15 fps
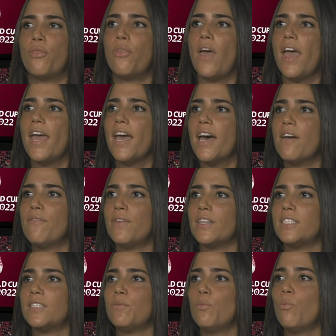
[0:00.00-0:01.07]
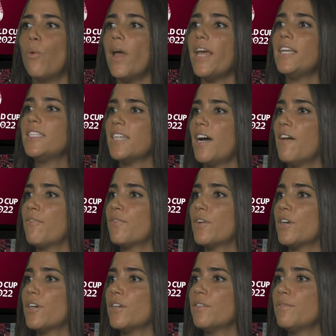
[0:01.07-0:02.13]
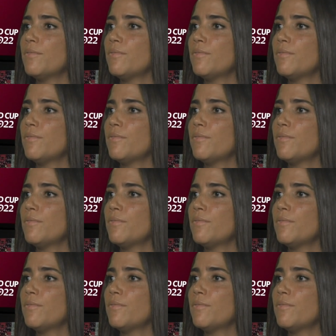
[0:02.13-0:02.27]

they have a way tougher,